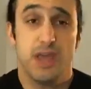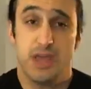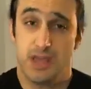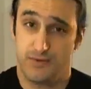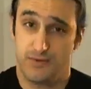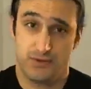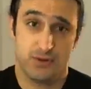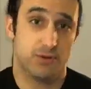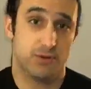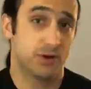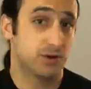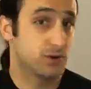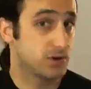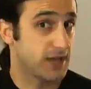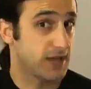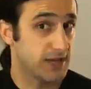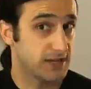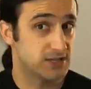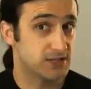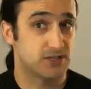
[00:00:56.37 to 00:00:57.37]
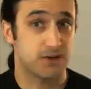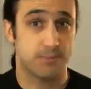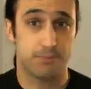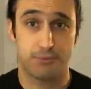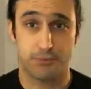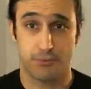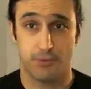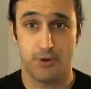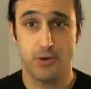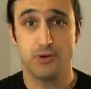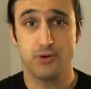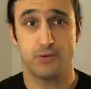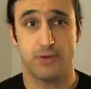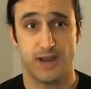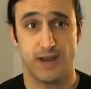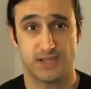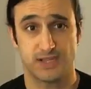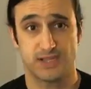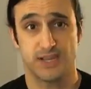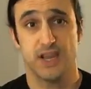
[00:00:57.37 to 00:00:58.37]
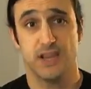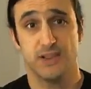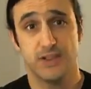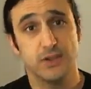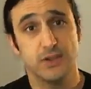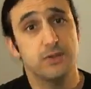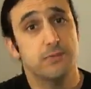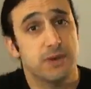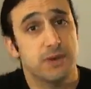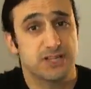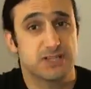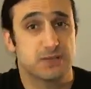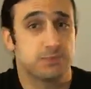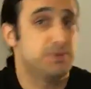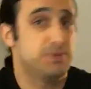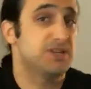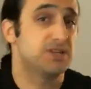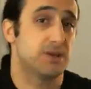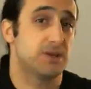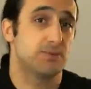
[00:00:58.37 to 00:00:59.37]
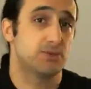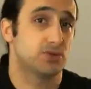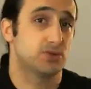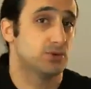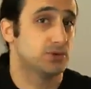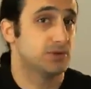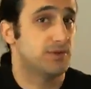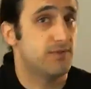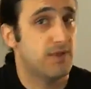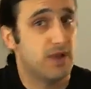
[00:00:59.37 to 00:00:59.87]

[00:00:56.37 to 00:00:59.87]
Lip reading: if you're against progress, then you must be some sort of